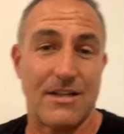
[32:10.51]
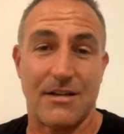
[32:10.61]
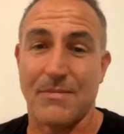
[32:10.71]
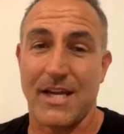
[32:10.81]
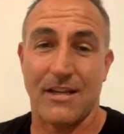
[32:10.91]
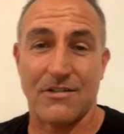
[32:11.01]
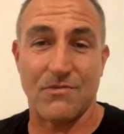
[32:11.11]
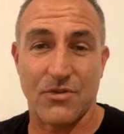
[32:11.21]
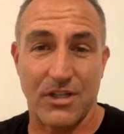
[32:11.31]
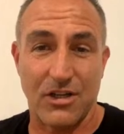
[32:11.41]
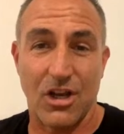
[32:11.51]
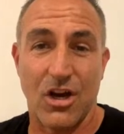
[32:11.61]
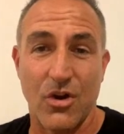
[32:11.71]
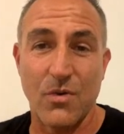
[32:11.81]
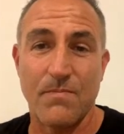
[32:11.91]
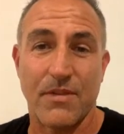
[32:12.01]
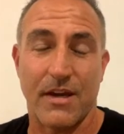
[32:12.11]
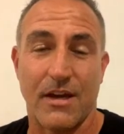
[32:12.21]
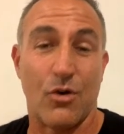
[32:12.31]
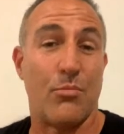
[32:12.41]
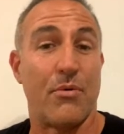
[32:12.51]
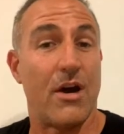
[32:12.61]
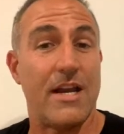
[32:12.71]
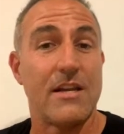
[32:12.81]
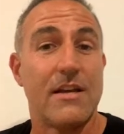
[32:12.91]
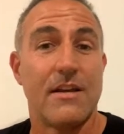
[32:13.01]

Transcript: You can make it really low or bright,